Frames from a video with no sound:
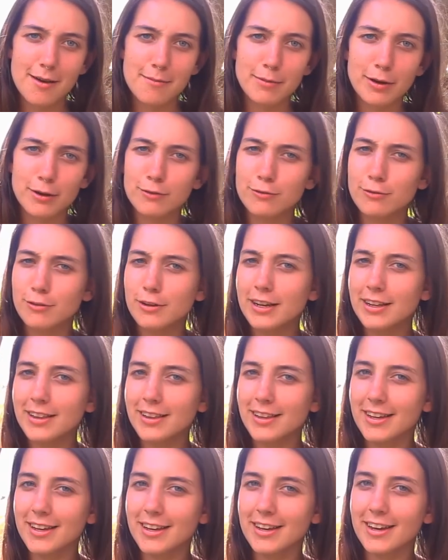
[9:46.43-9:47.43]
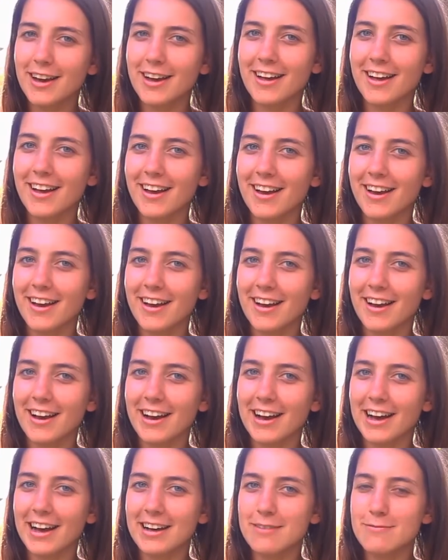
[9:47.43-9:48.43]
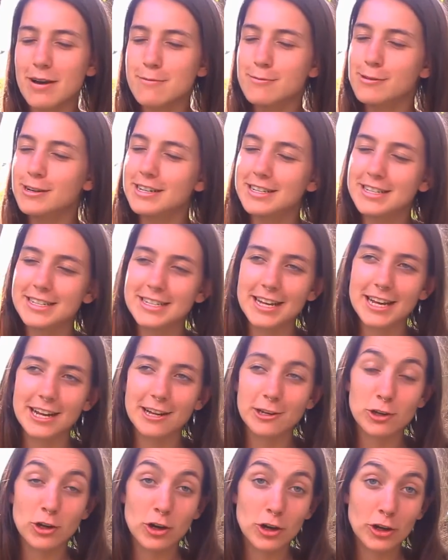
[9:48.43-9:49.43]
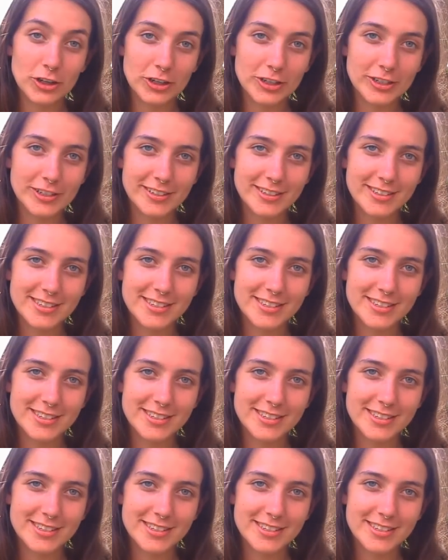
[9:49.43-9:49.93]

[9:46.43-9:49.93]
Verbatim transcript: but really my body's saying no.